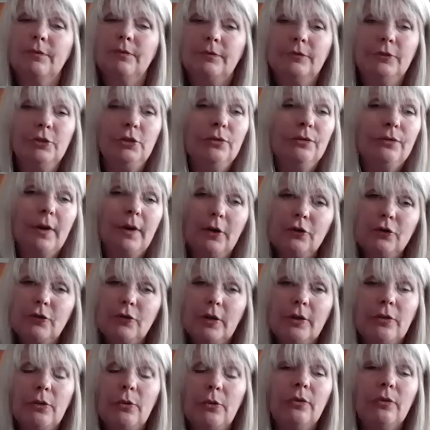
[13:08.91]
new fire
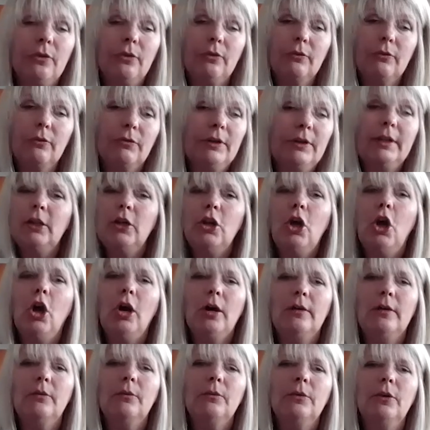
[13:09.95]
trucks. Those are really
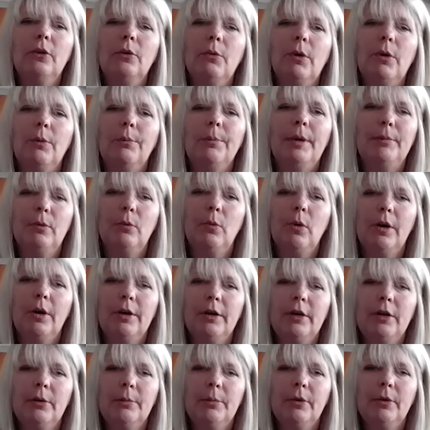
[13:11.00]
not, what people want
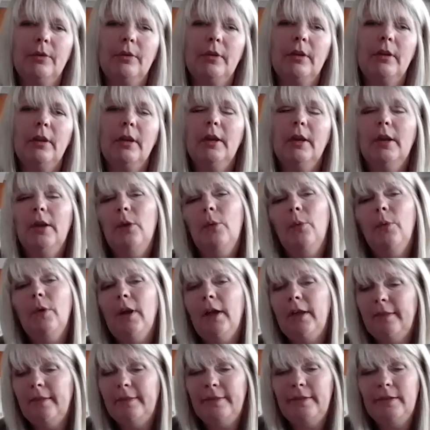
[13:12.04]
to hear about. That what
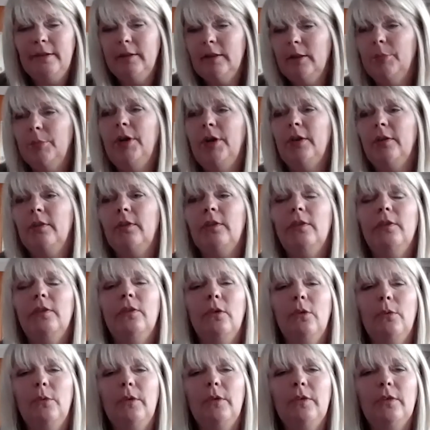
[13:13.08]
I see in the press is
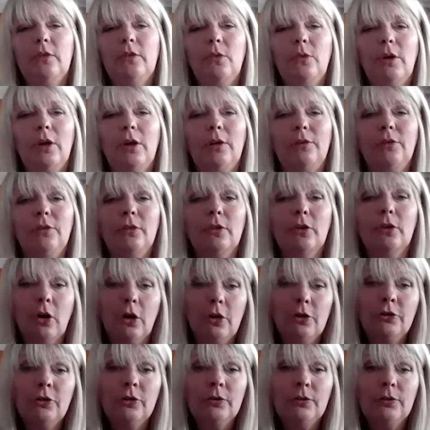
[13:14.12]
always quite often the
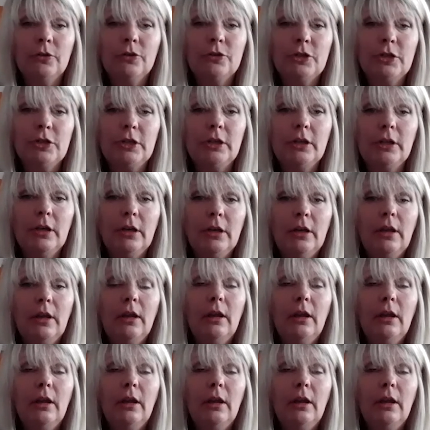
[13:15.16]
controversy.